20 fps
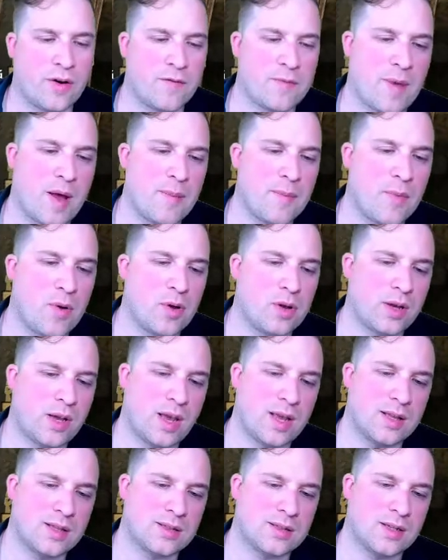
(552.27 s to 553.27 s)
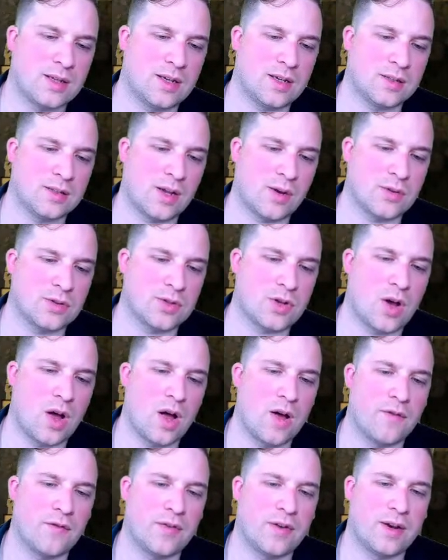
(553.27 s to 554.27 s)
my mulligans, because I was
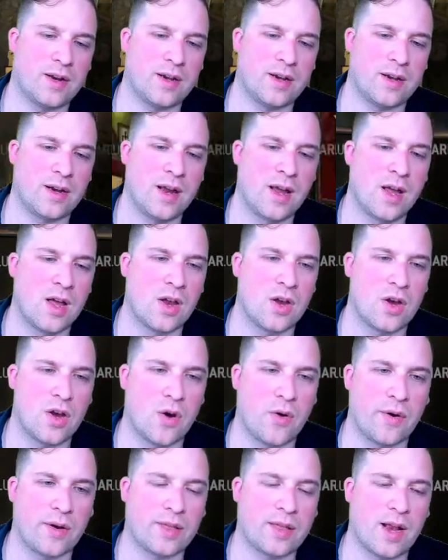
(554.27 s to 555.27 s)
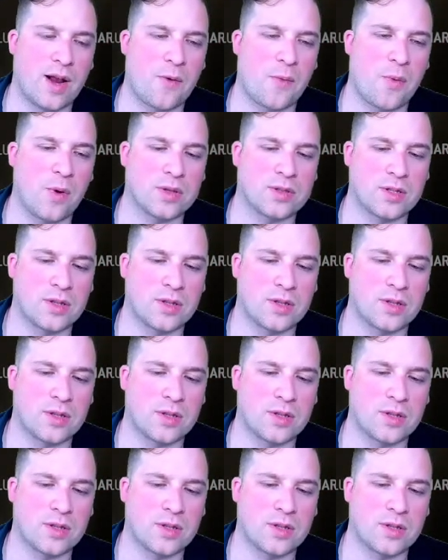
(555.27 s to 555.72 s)
confident knowing that I wasn't